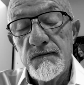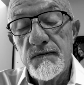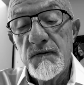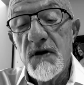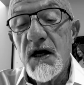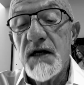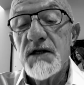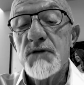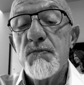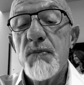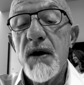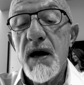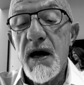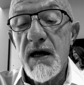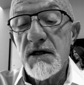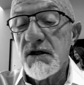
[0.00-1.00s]
Days
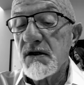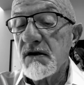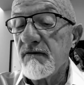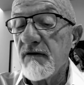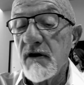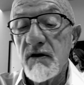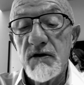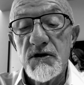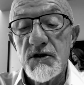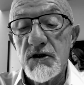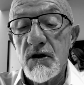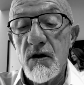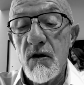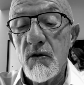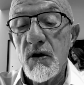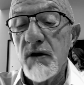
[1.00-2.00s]
pass very
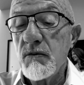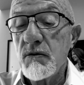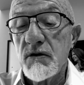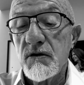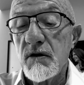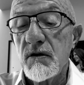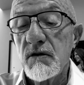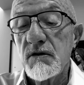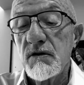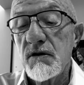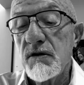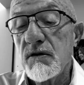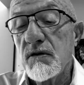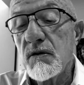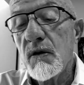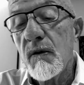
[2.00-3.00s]
slowly with little to
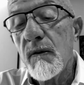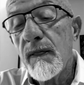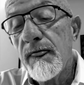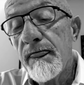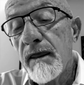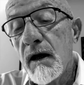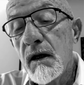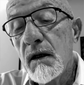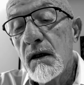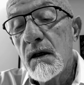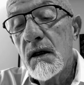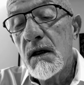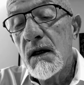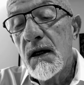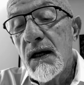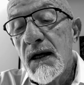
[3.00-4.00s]
do.
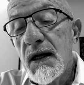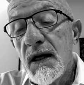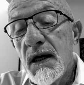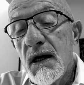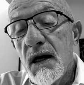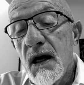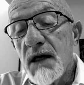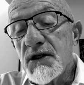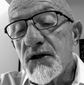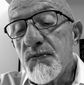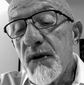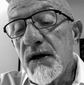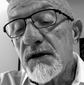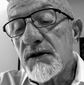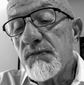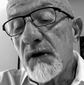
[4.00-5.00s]
I
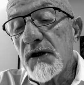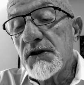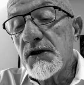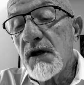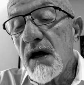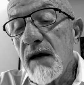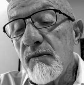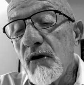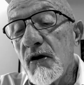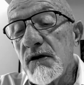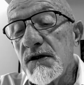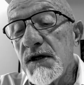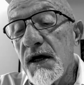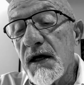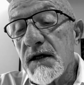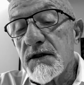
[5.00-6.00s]
spend as much time on
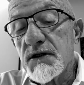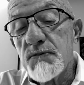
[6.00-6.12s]
deck as